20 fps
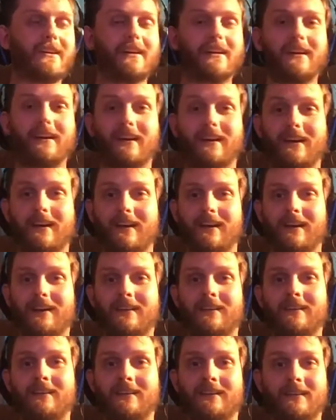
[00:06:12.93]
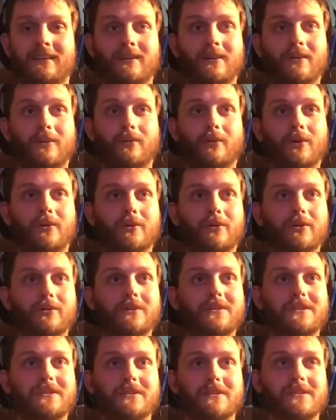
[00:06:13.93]
And what really
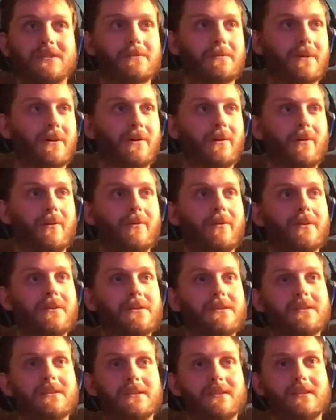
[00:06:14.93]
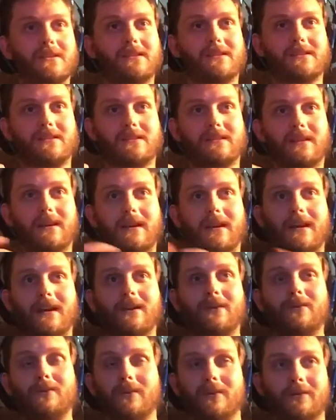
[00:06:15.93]
sucks about all this is I
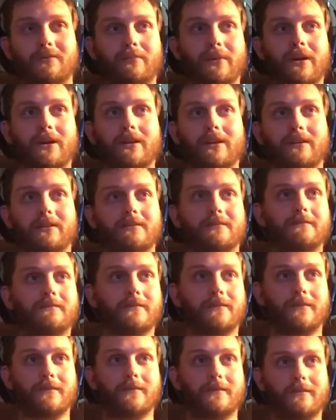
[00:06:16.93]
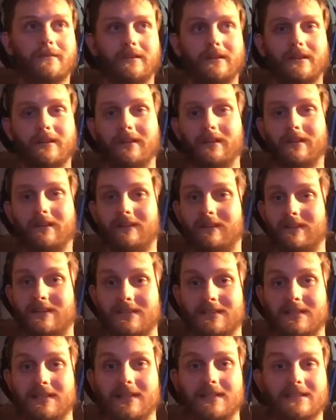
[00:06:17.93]
don't get paid for any of these
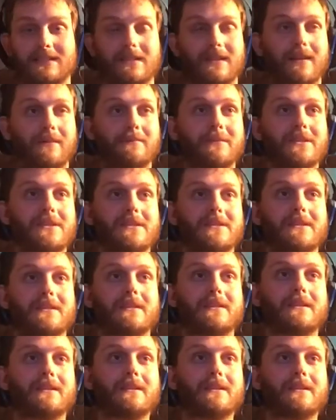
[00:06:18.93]
days that I'm missing.